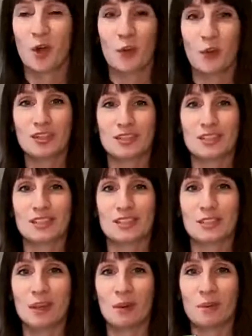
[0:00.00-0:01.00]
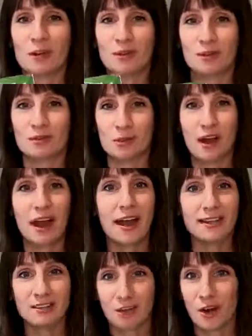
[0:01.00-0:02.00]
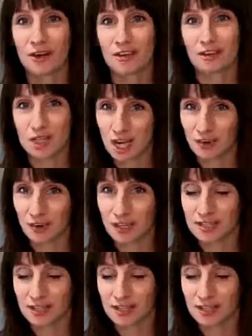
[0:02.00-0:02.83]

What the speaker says: which is some dried tart cherries.